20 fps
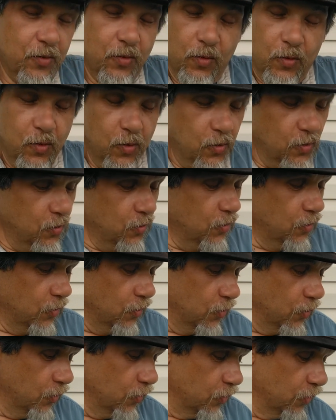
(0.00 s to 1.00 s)

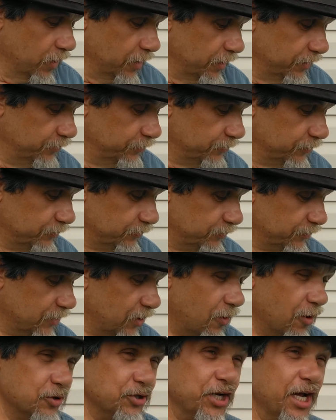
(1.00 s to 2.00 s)
Oh,
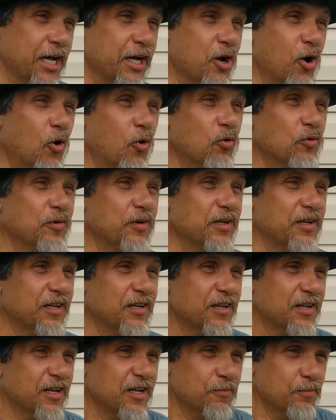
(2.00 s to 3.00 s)
RJ Gold
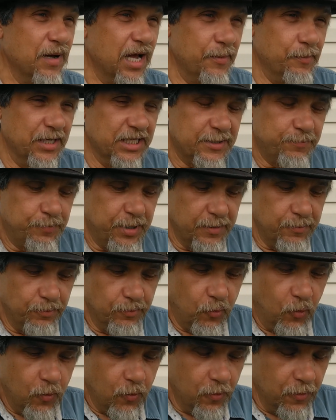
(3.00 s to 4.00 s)
made me spit
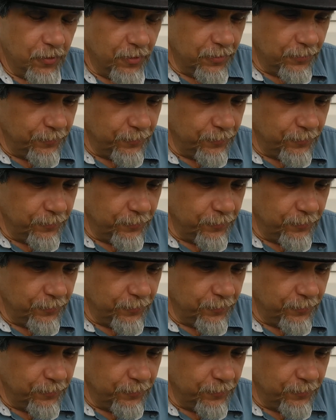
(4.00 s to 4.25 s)
more